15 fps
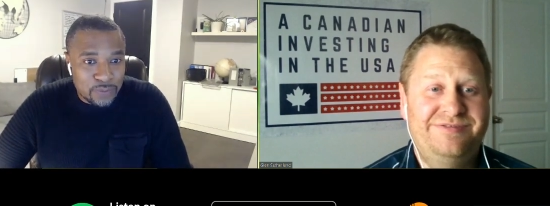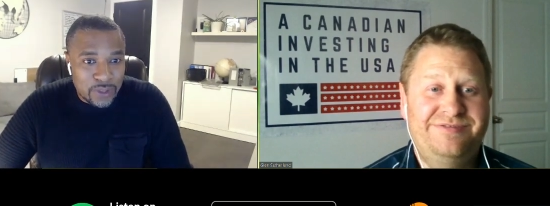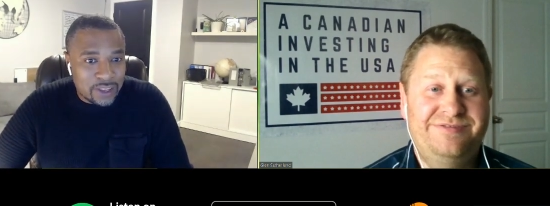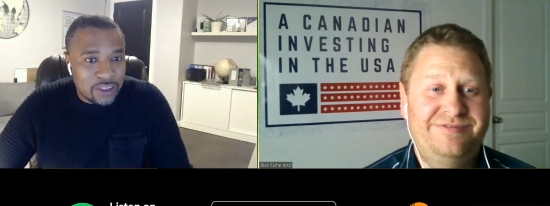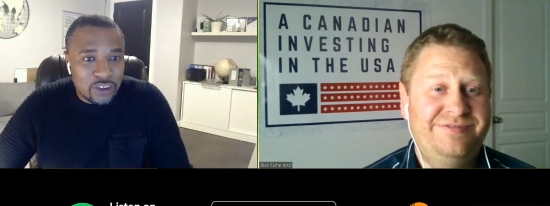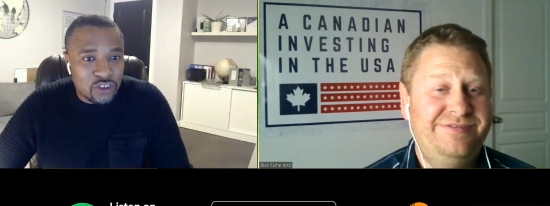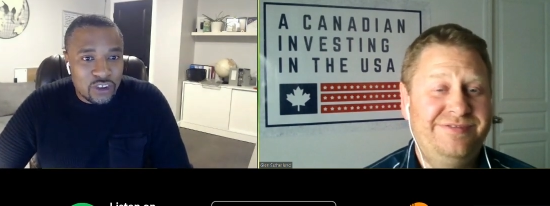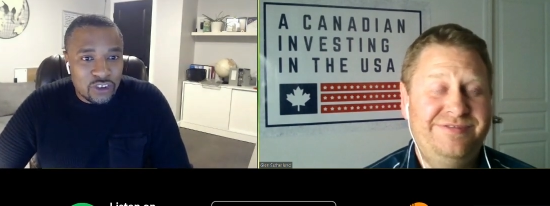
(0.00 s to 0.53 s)

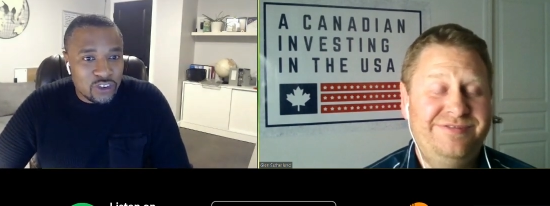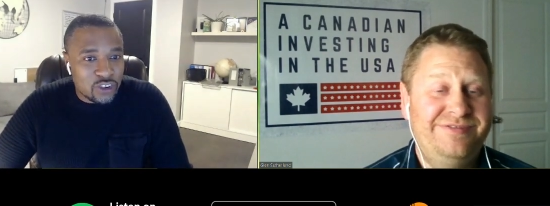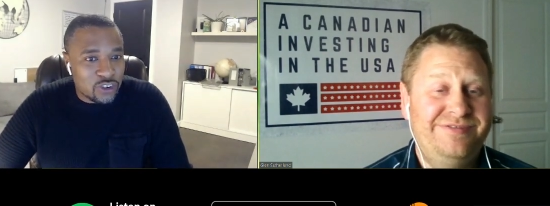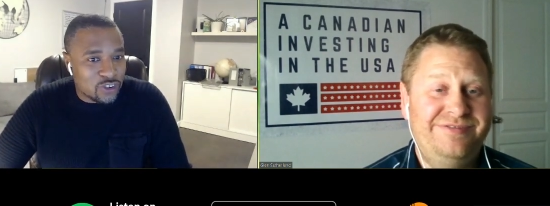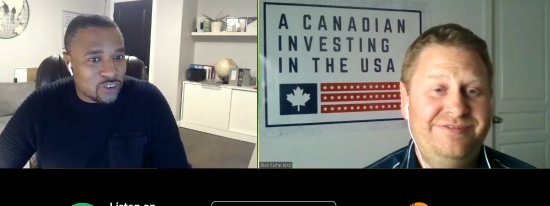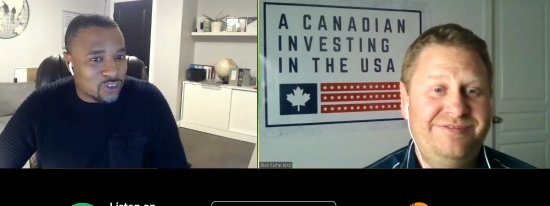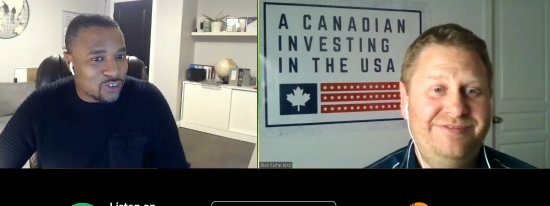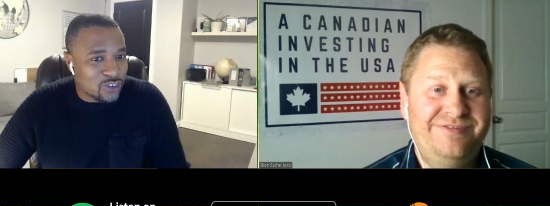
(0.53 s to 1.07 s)
Speaker 1: Like th- th-
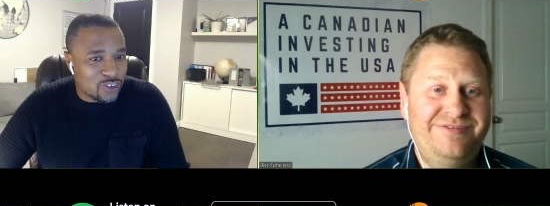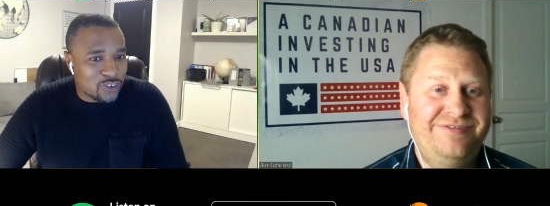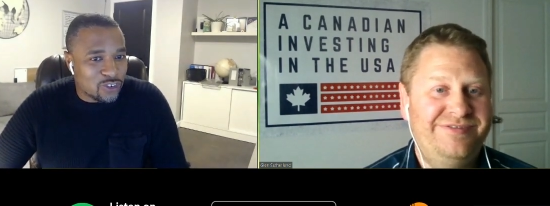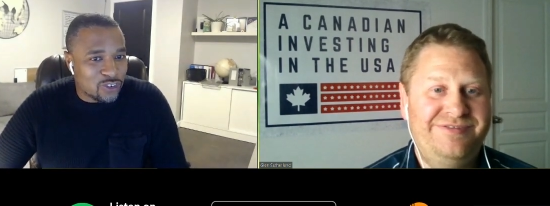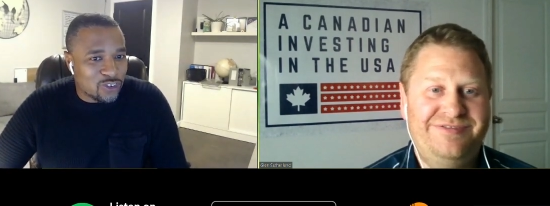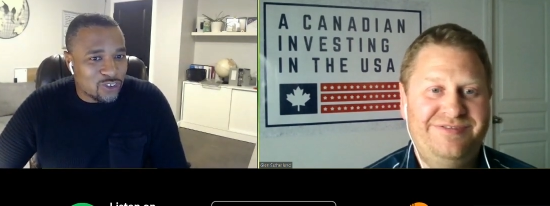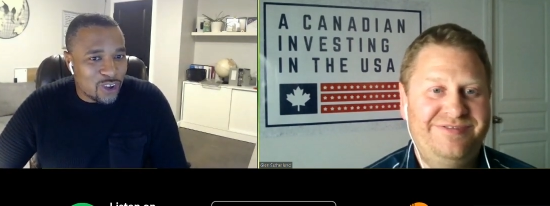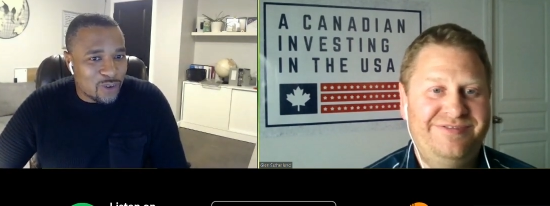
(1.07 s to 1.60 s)
this is
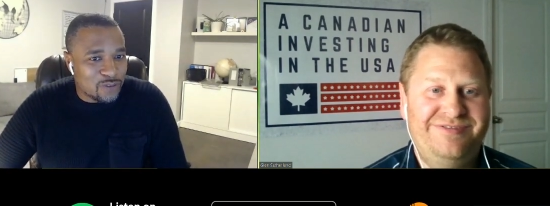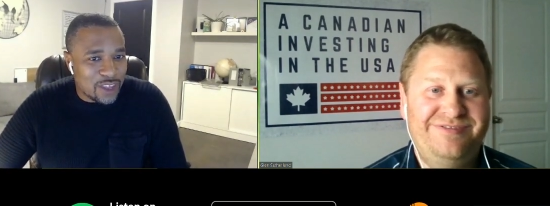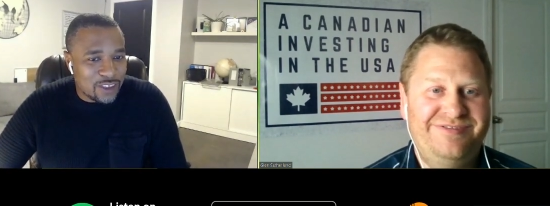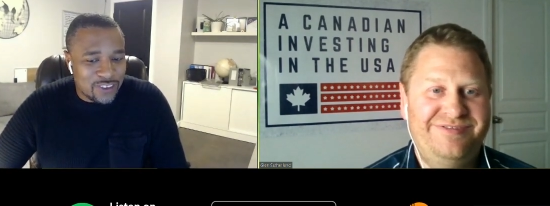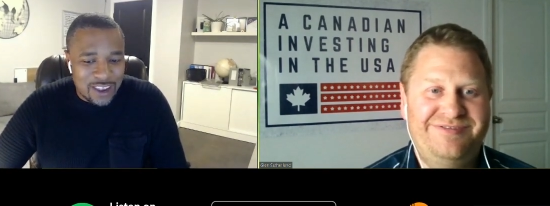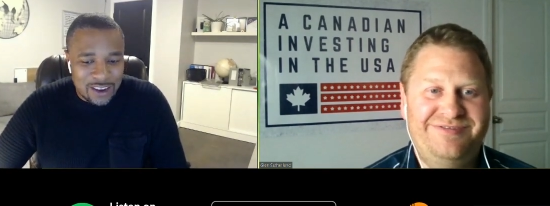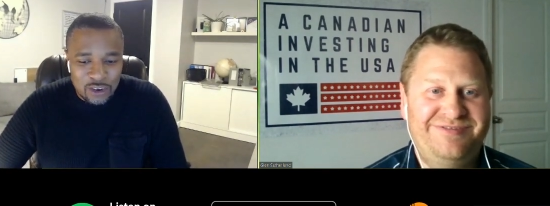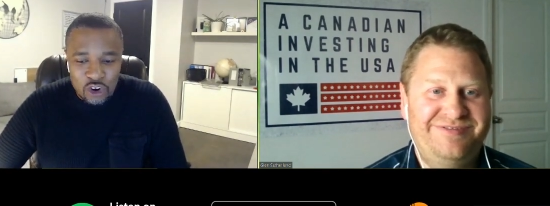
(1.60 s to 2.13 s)
this is stuff
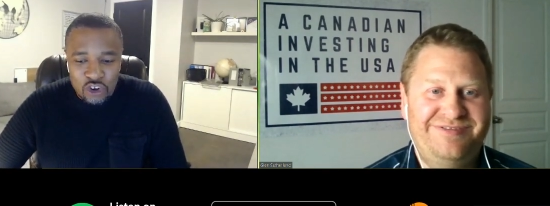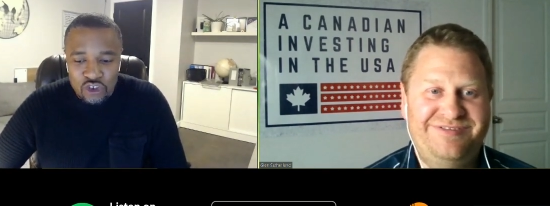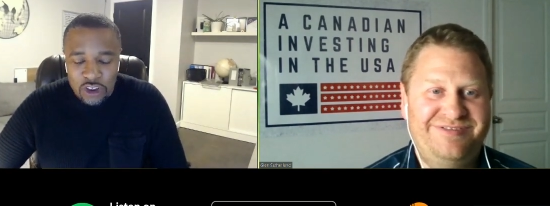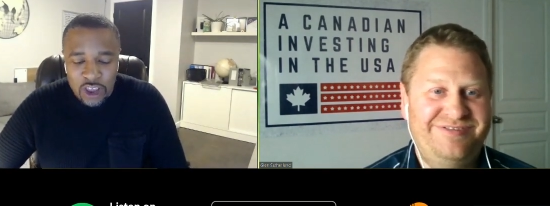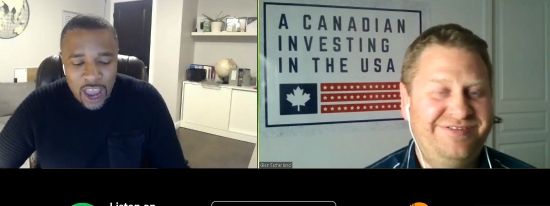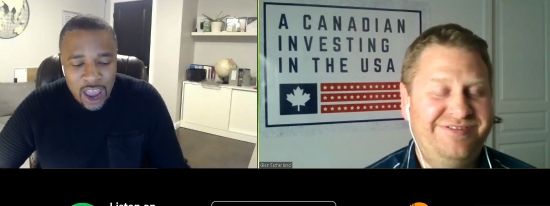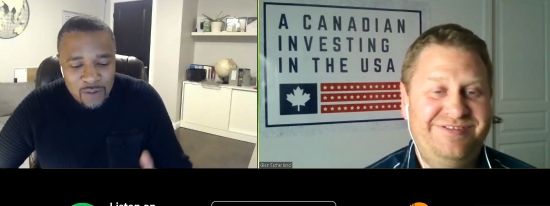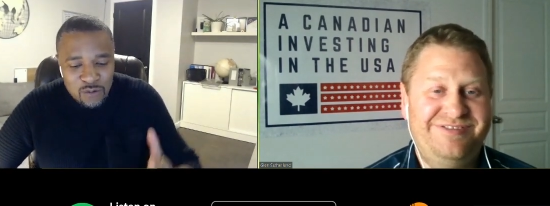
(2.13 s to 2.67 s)
that's
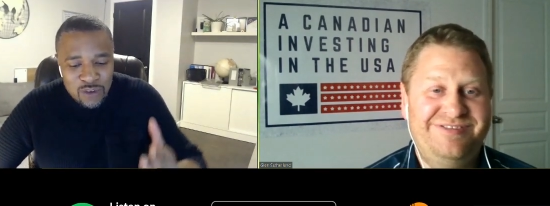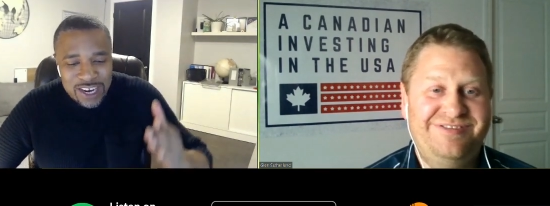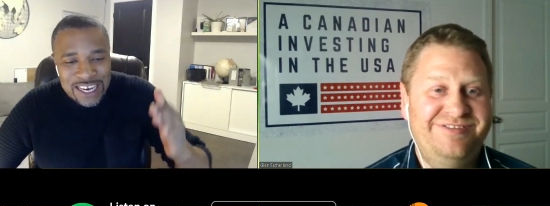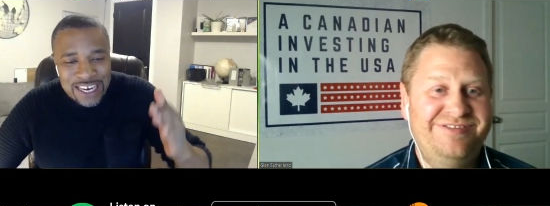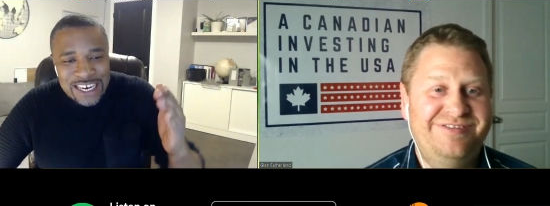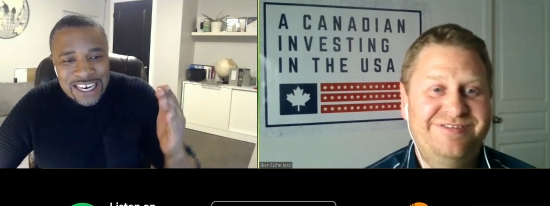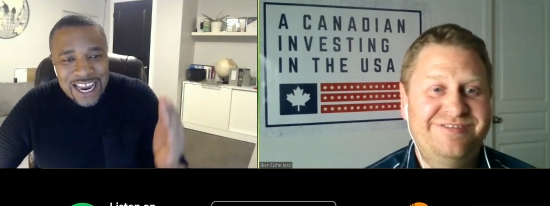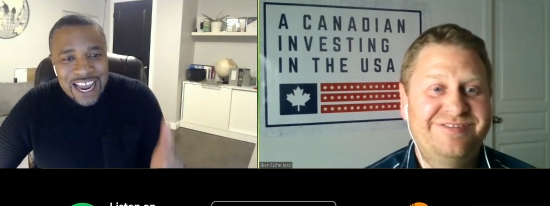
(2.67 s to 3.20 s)
every
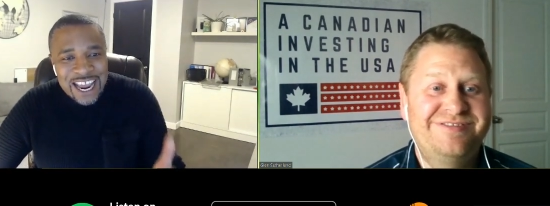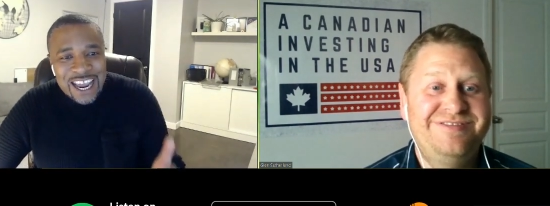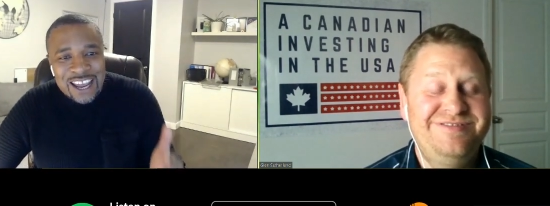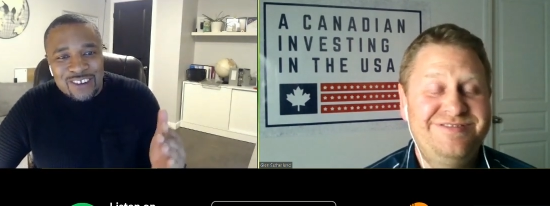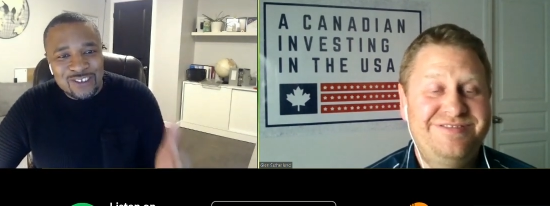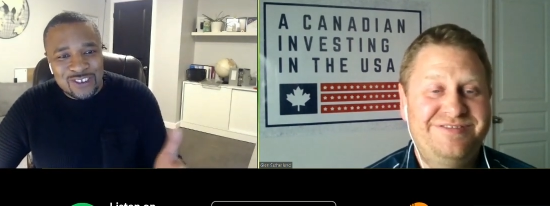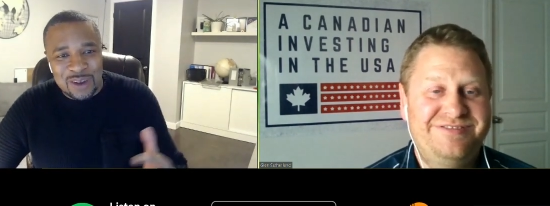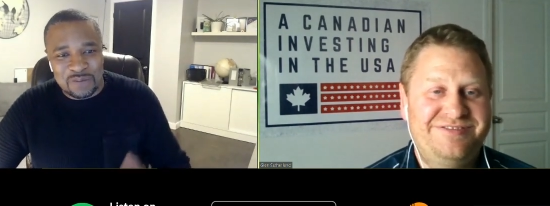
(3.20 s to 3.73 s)
day
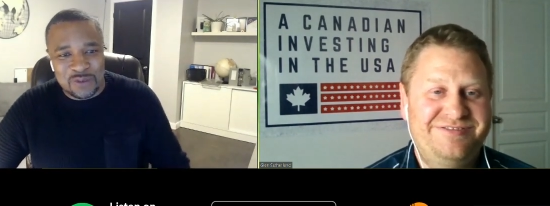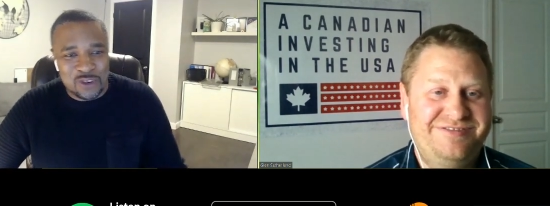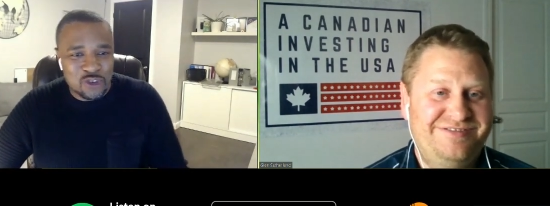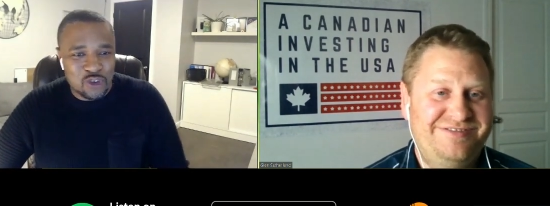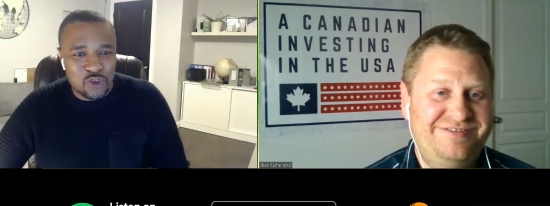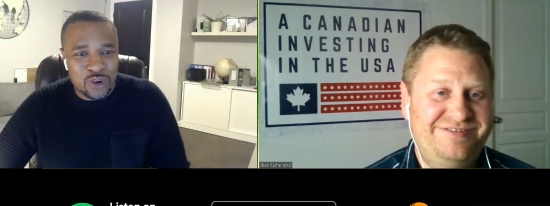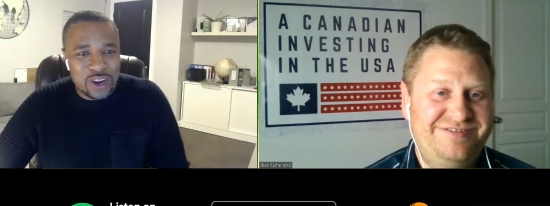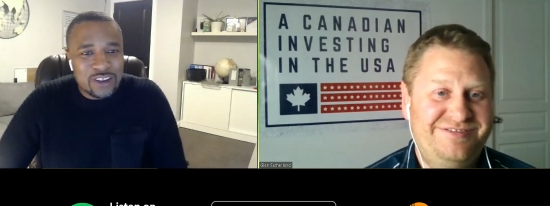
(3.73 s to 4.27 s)
is something
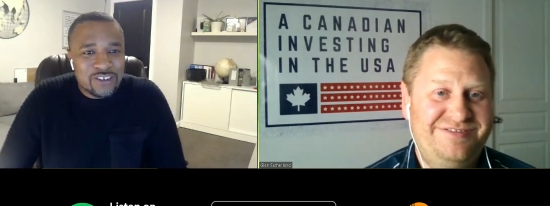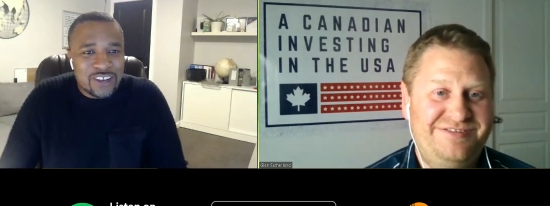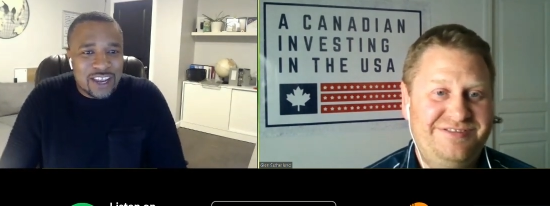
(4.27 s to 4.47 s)
crazy